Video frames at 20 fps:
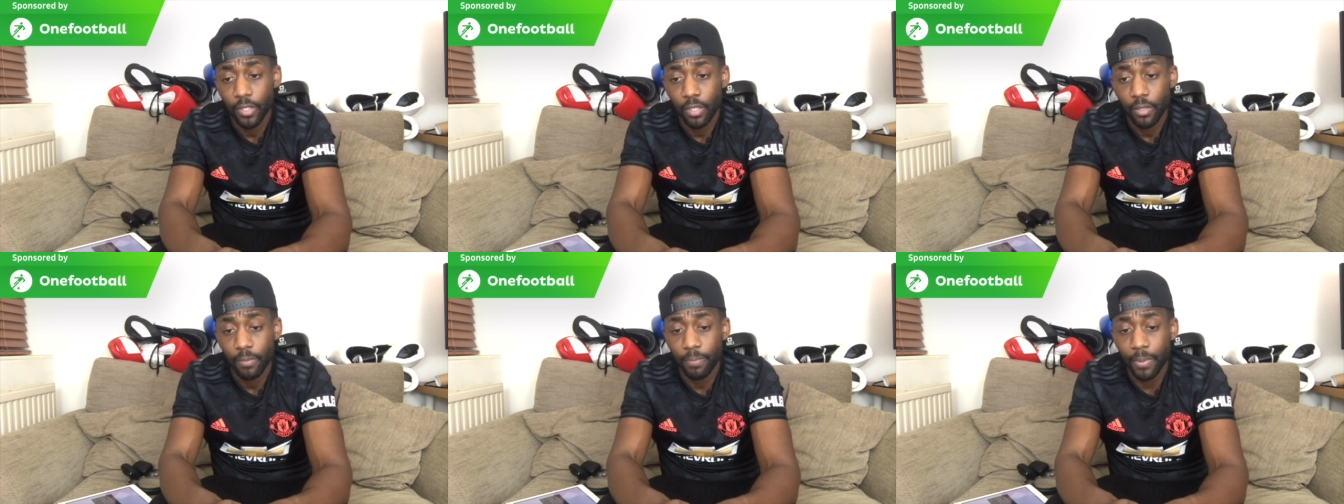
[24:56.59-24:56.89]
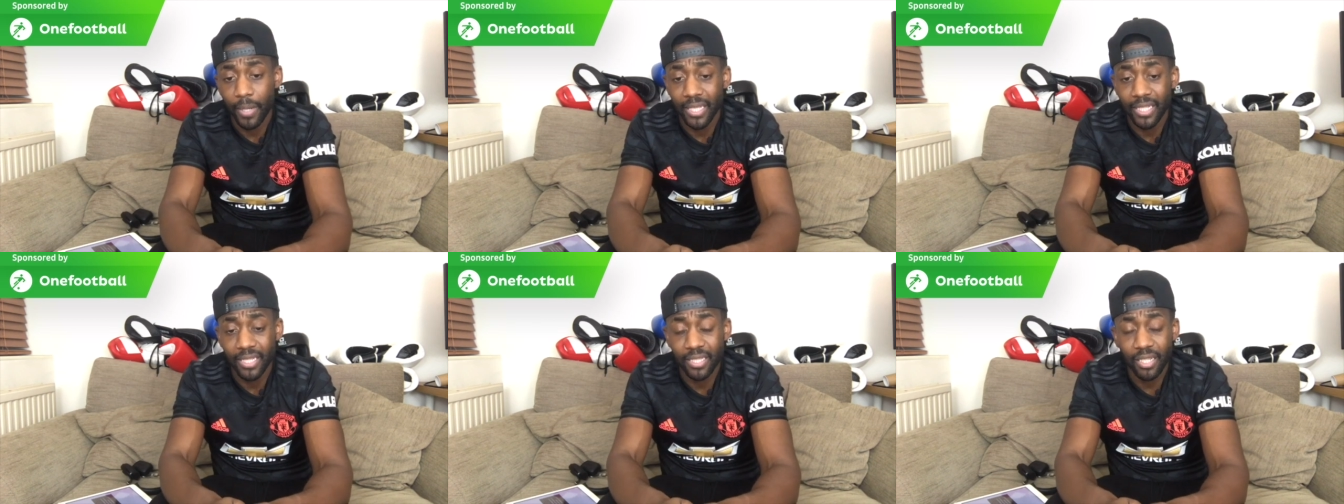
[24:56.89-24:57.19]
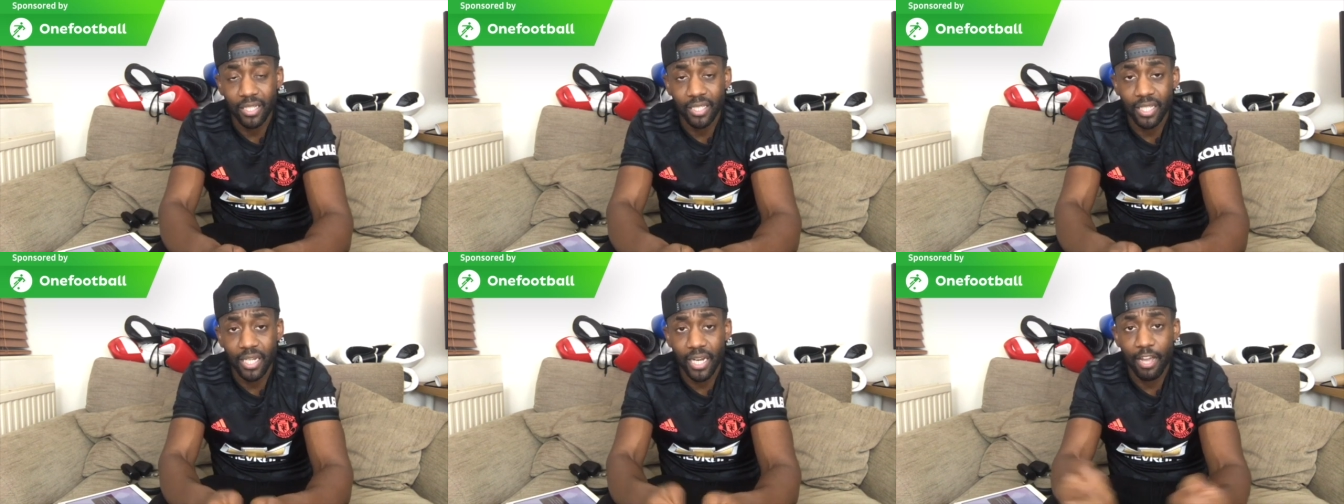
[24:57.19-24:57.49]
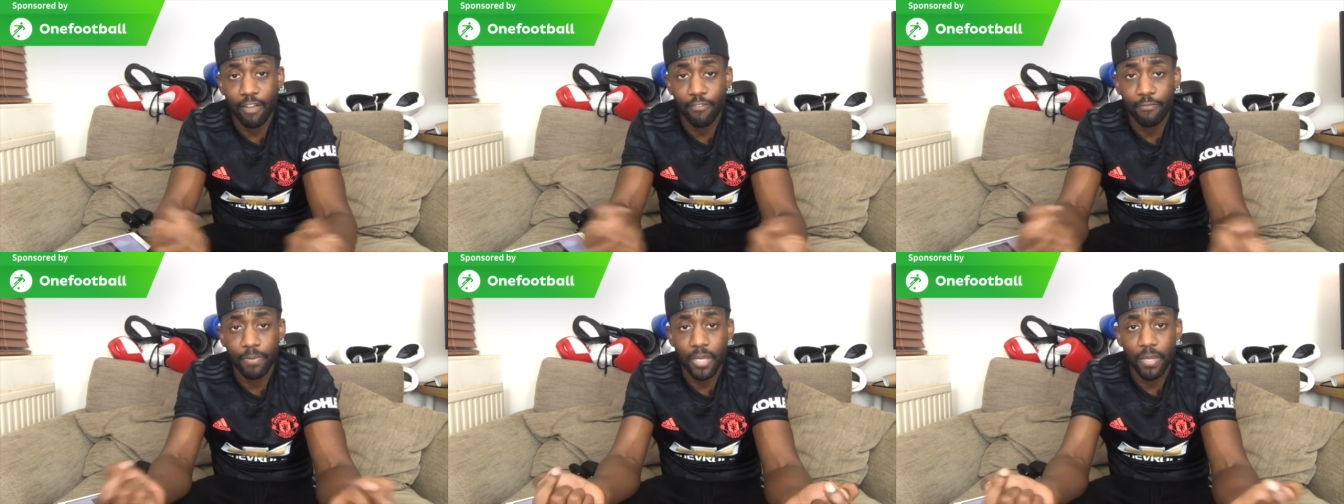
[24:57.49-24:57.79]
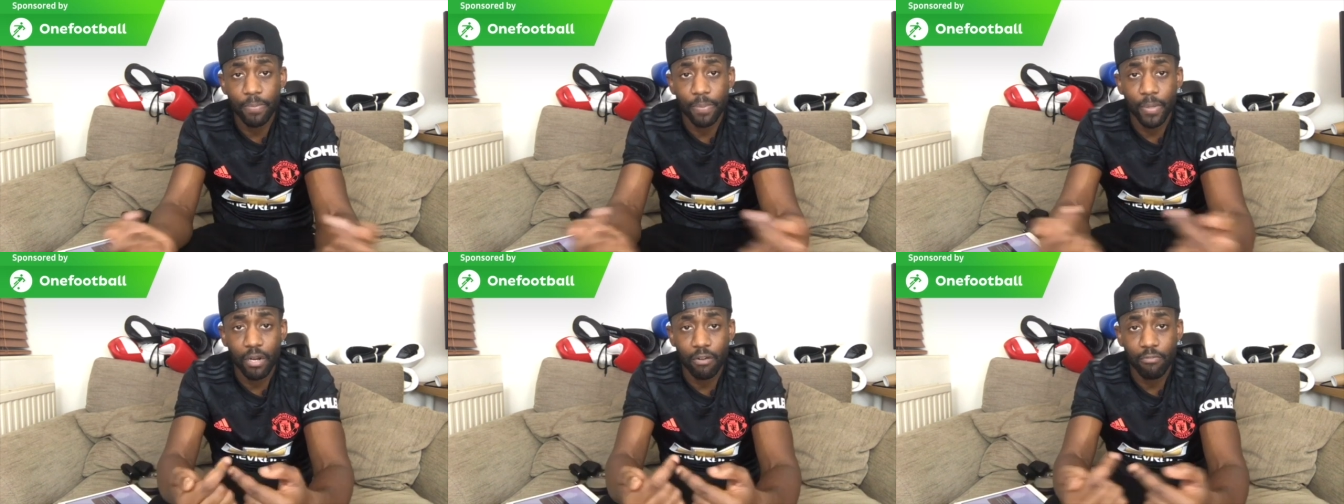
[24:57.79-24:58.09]
But he doesn't have
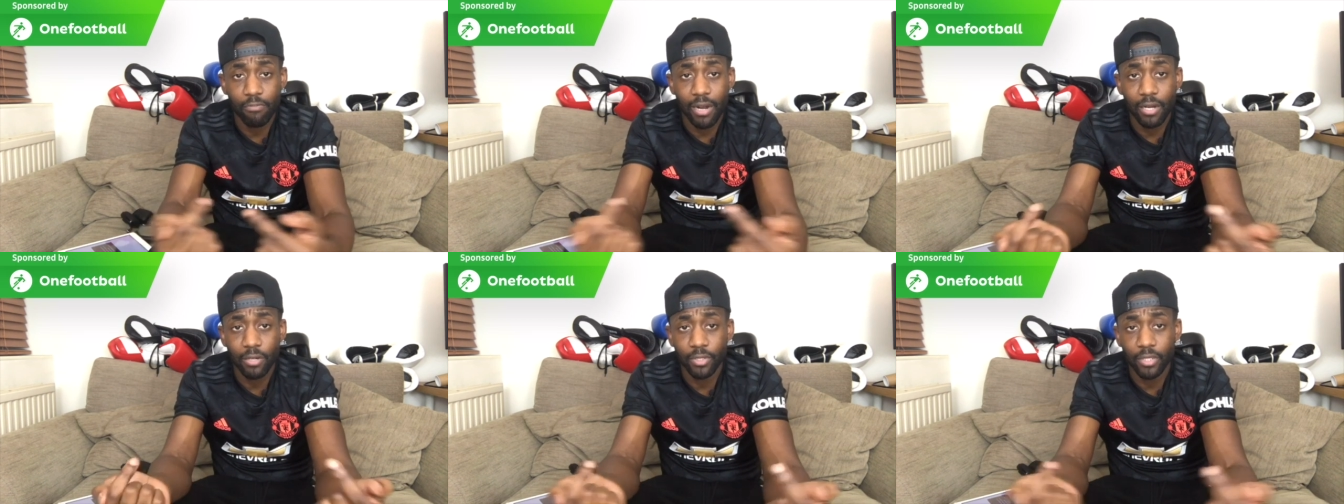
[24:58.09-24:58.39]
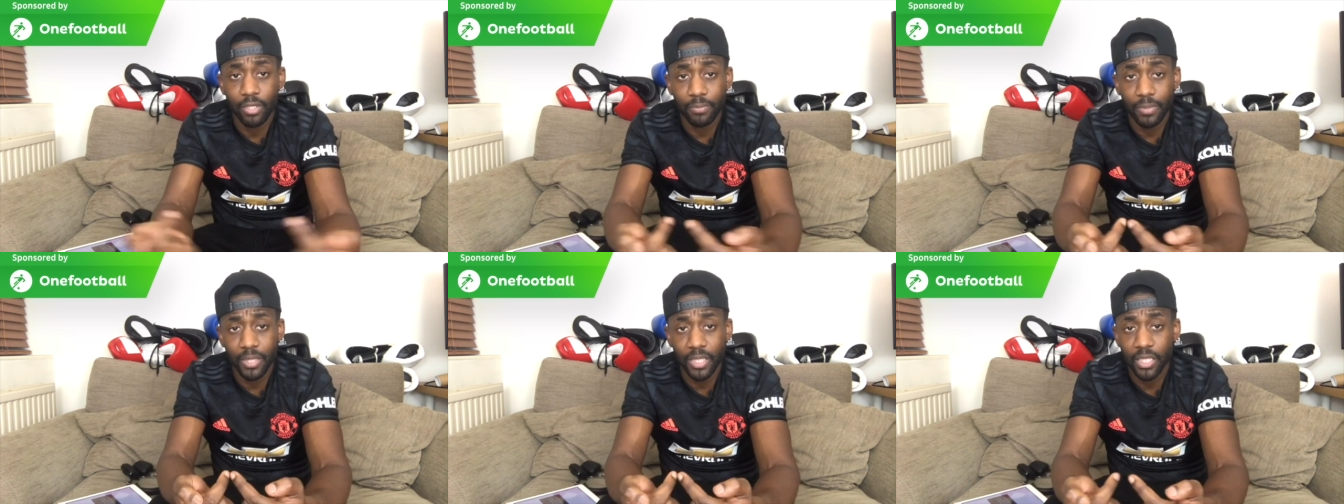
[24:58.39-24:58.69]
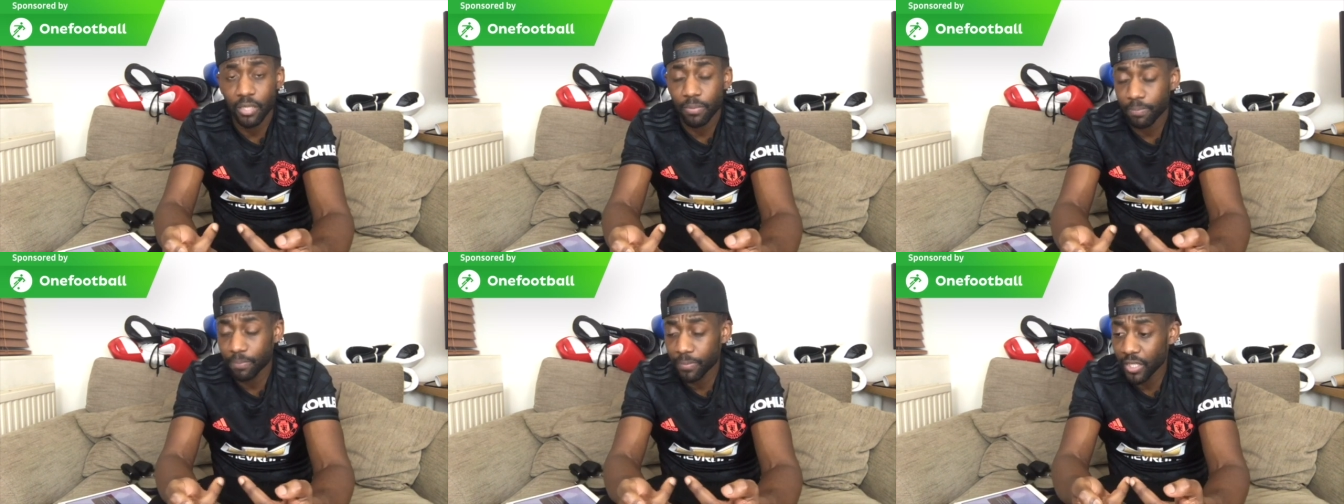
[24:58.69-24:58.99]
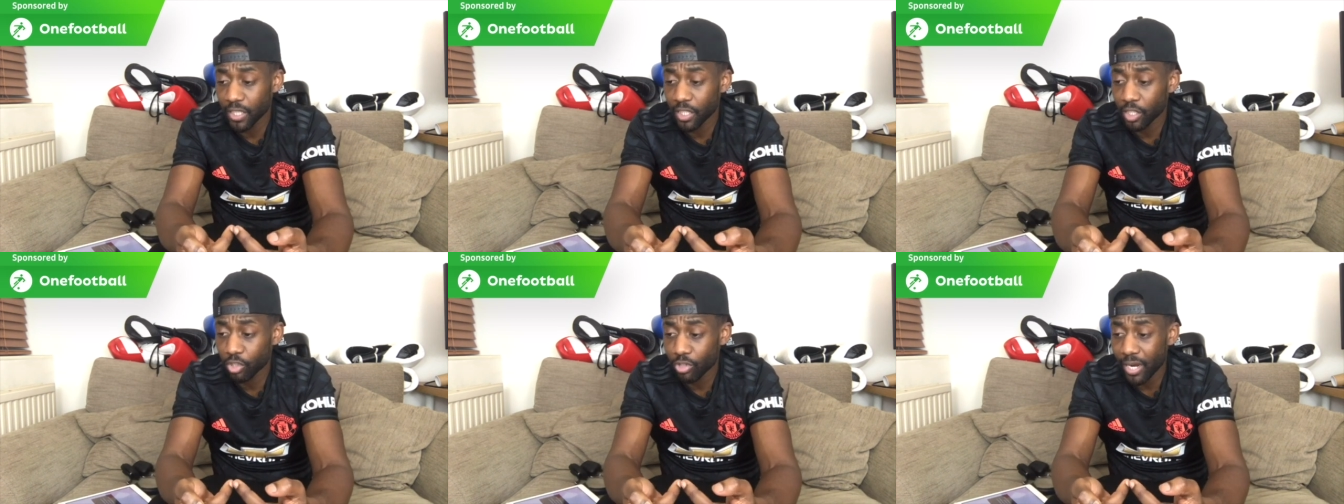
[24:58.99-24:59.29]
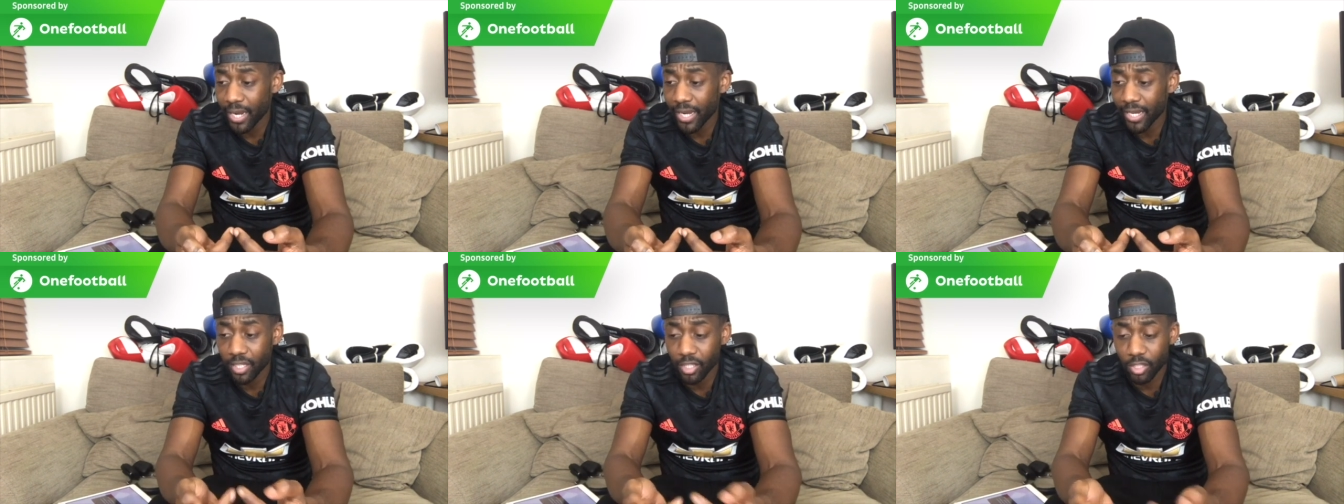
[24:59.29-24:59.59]
people around him. These these
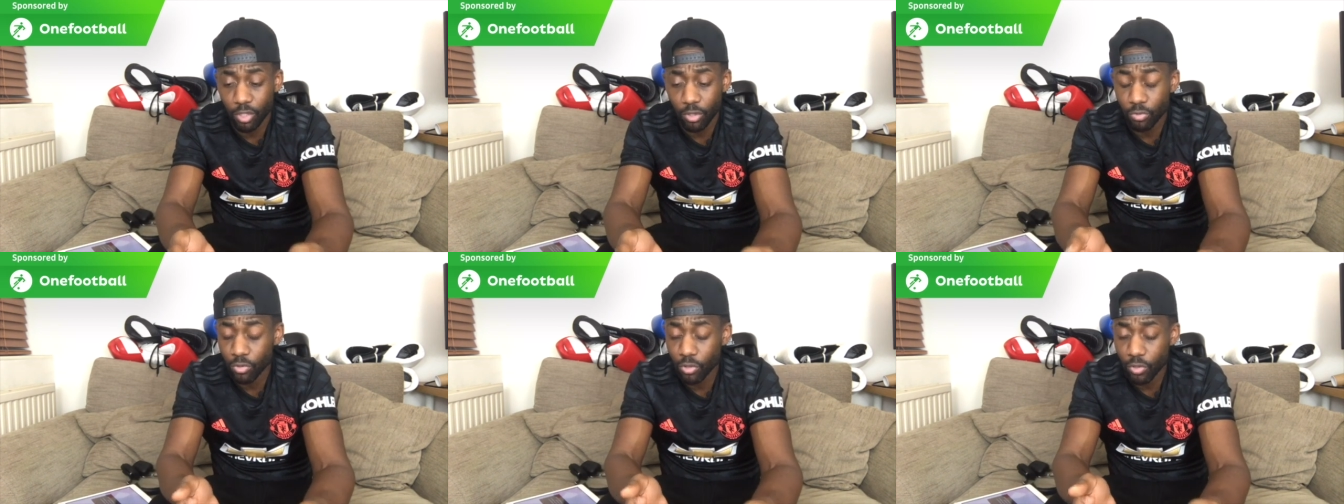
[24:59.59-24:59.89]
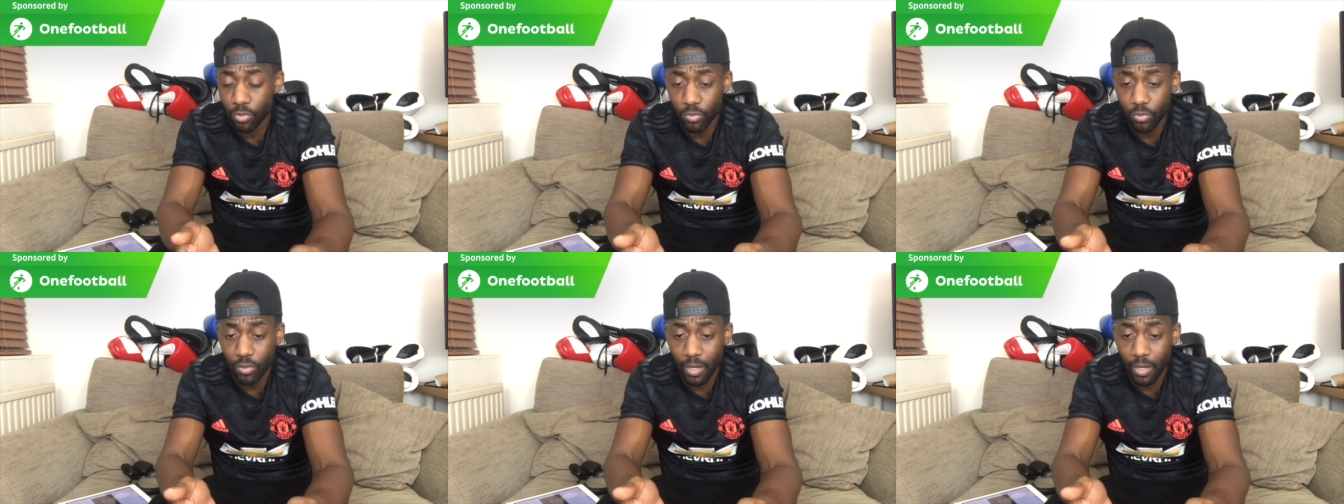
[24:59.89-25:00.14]
strikers don't know,